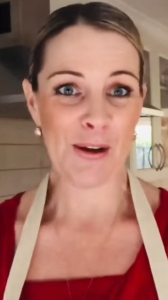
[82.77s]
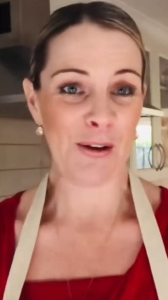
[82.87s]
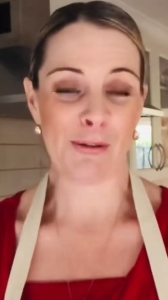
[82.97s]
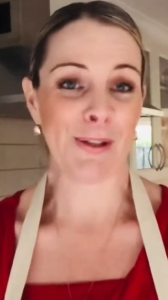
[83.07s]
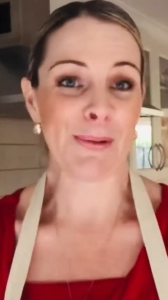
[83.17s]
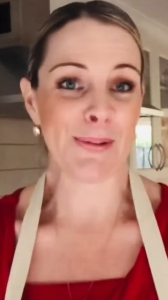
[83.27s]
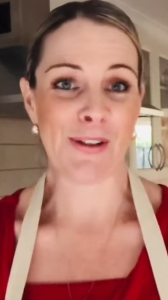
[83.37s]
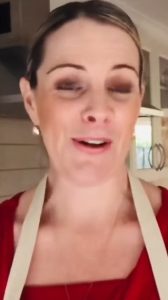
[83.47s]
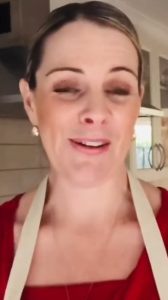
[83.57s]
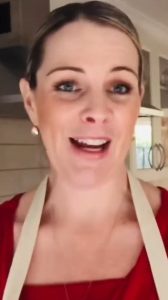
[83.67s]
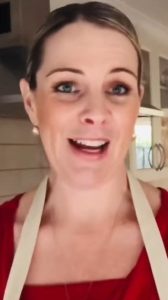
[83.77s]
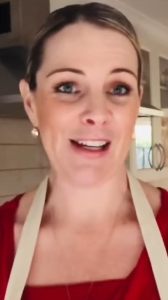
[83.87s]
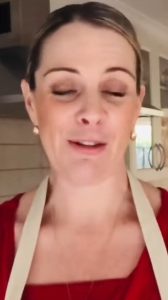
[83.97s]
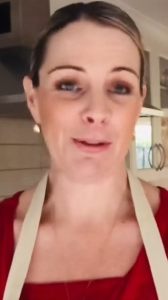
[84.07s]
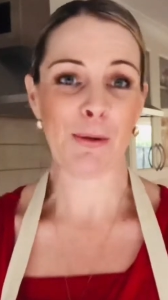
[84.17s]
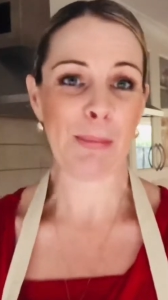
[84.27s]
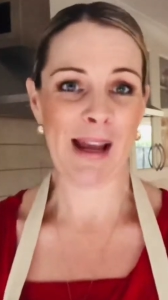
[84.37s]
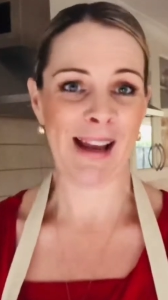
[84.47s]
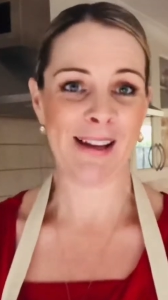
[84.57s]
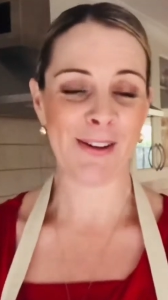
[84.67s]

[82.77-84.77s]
grilled on a griddle pan,